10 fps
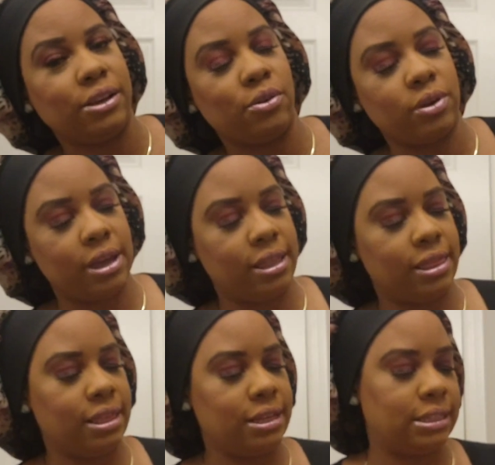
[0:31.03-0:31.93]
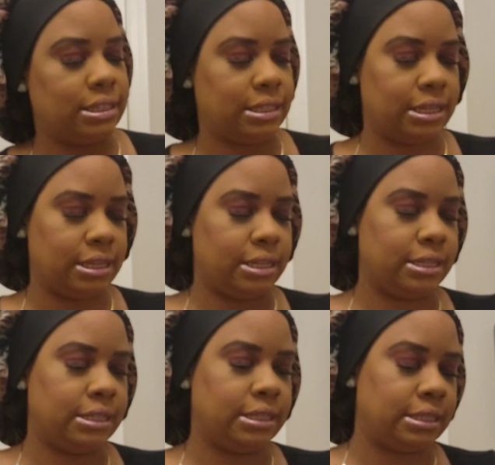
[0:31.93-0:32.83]
Okay, this
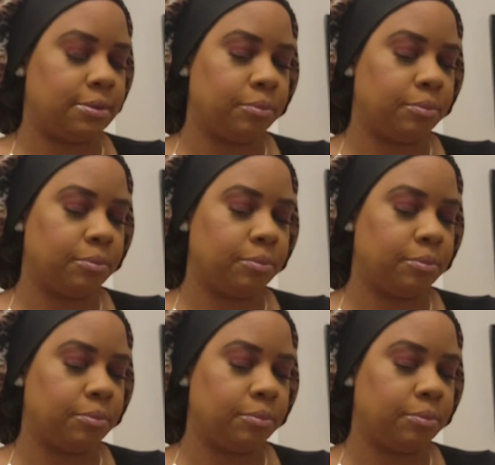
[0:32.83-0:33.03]
is